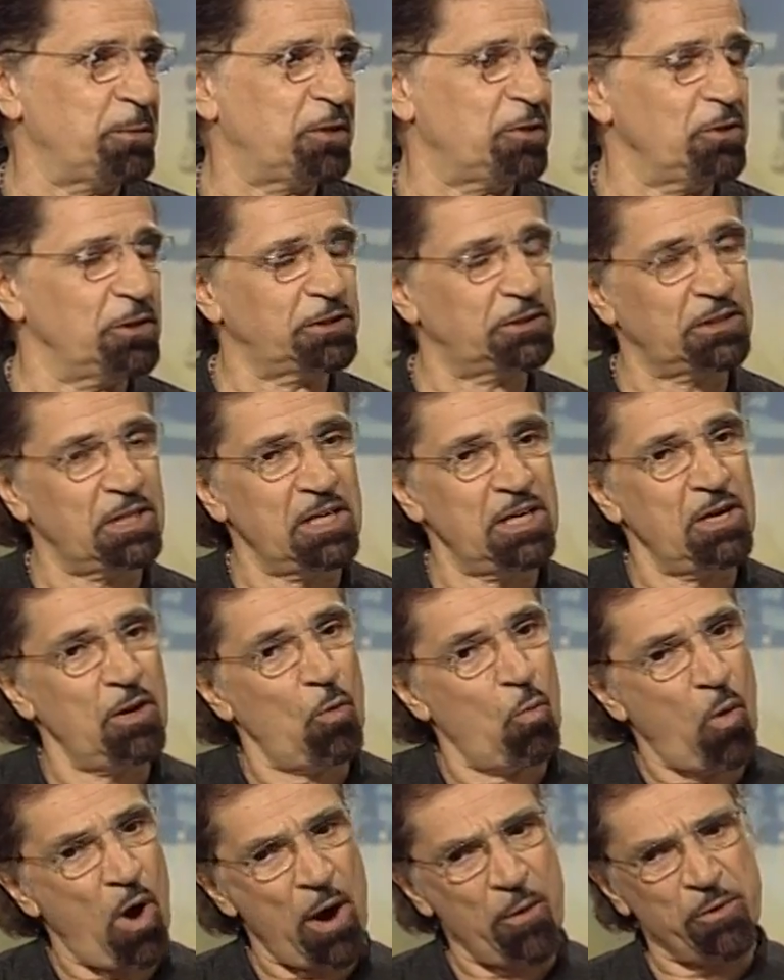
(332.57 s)
because
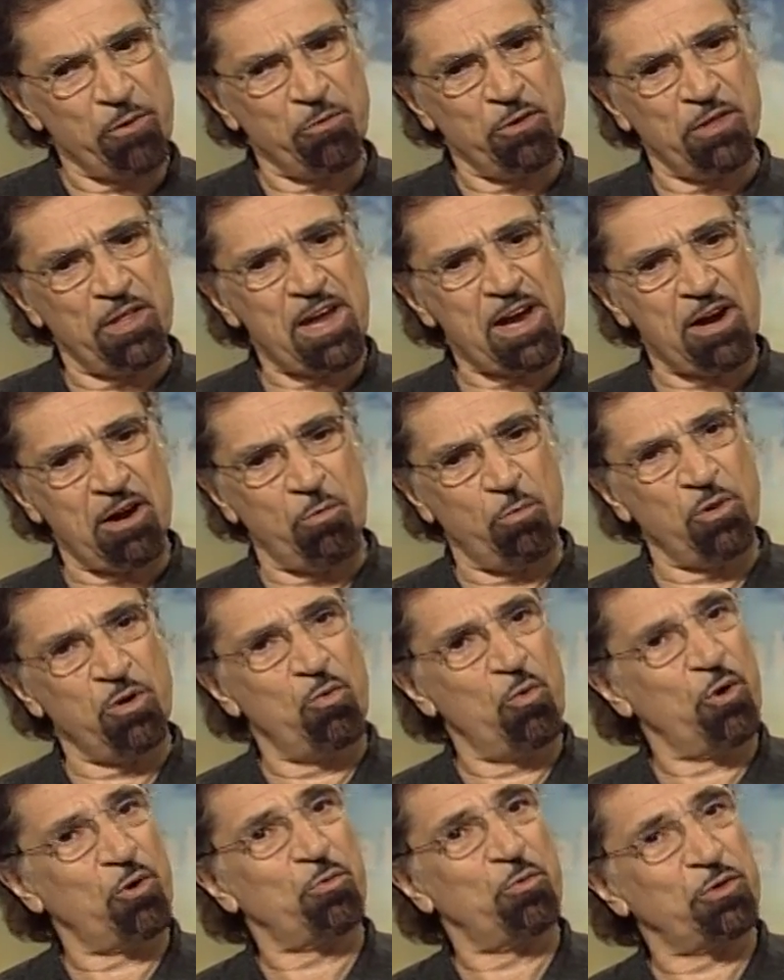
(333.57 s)
while we were there, we
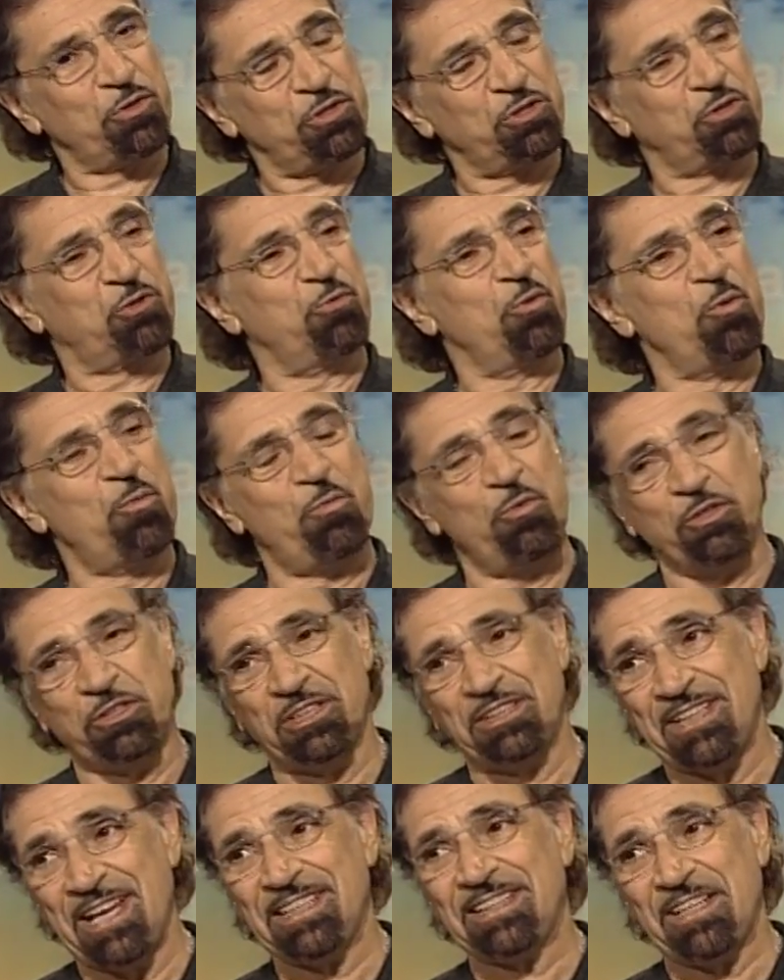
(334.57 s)
worked with this group, which
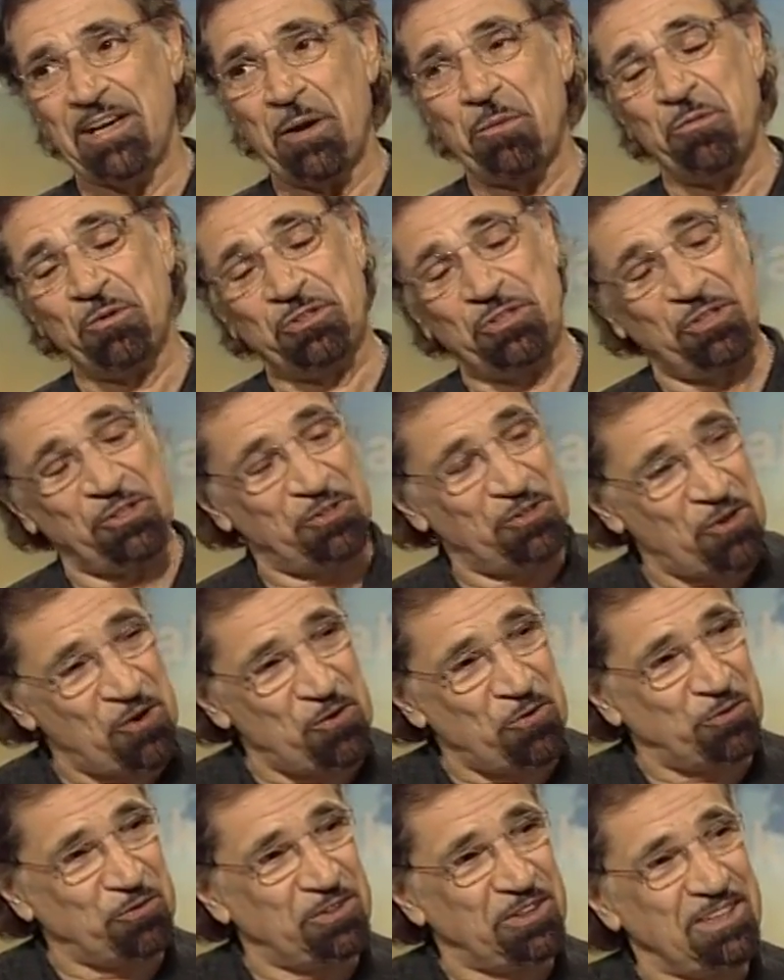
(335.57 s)
at that time was
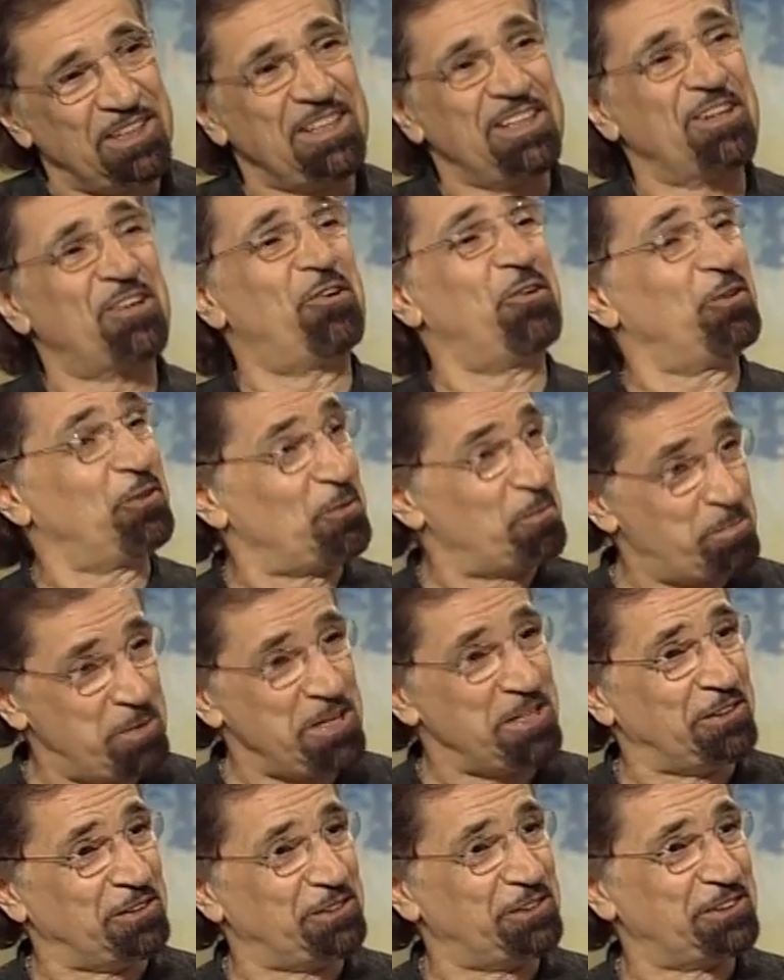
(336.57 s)
unknown, called the
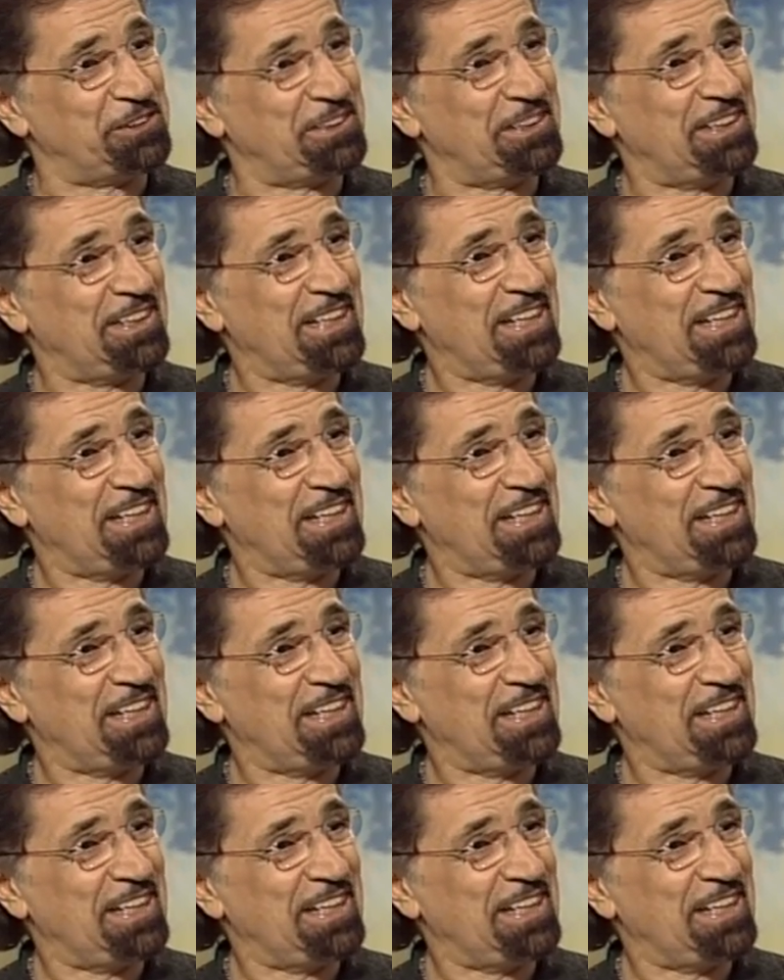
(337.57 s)
Beatles.